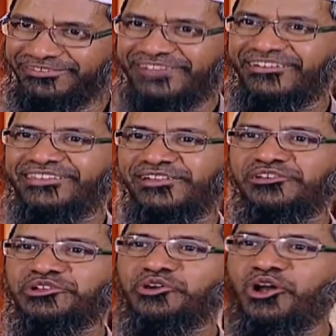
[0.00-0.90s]
Fine, once a
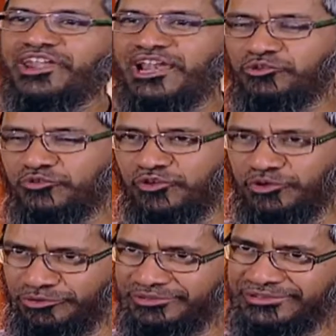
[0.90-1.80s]
week doing holiday, I'll cook
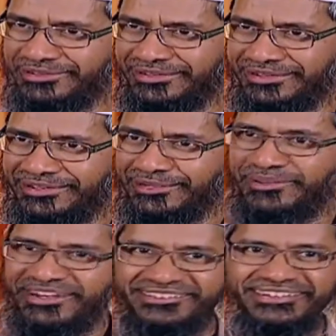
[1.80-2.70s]
for you.
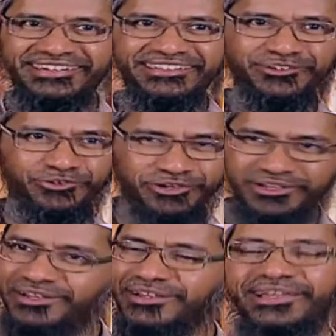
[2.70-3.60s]
Remaining six days, the
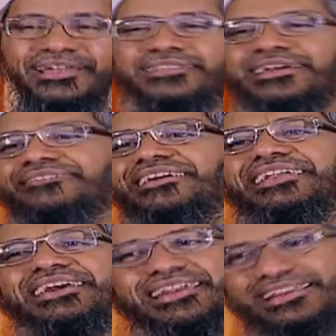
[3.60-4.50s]
cook. It is a give
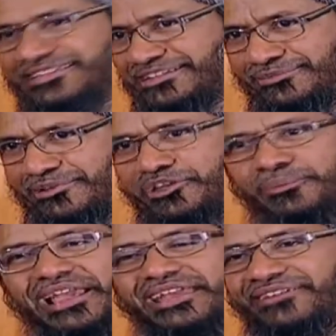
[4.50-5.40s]
and take relationship. It's
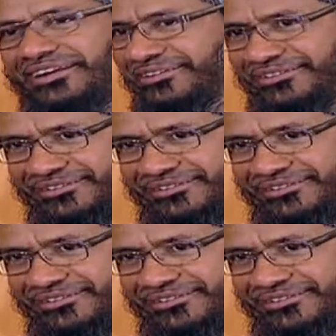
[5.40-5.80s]
not black and white.